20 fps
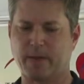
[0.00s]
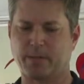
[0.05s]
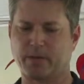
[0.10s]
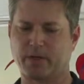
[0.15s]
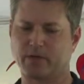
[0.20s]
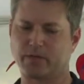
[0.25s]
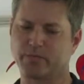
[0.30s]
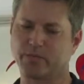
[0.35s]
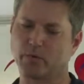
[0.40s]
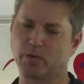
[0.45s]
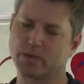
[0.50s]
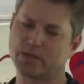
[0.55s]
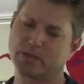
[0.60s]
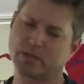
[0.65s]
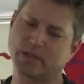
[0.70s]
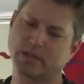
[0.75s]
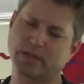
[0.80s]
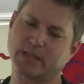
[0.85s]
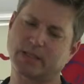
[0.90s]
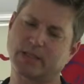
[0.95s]
But
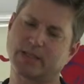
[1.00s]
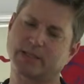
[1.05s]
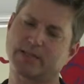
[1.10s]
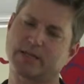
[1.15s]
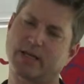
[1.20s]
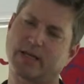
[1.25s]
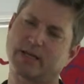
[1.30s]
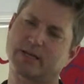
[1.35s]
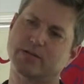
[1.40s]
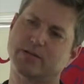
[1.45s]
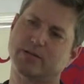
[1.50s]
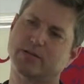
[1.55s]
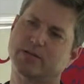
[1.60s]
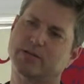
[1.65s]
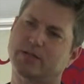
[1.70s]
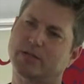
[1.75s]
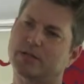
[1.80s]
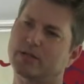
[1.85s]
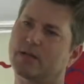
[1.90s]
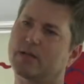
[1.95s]
unfortunately, his cancer has
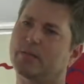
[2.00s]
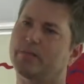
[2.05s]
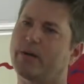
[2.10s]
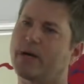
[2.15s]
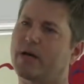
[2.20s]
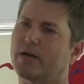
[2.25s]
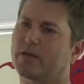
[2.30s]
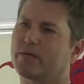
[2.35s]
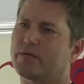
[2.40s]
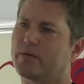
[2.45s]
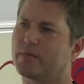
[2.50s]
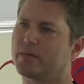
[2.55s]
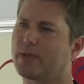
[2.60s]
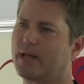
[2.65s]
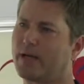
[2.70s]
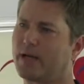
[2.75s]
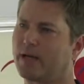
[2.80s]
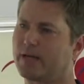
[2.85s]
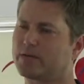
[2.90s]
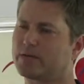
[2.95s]
just come back from
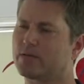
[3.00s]
that.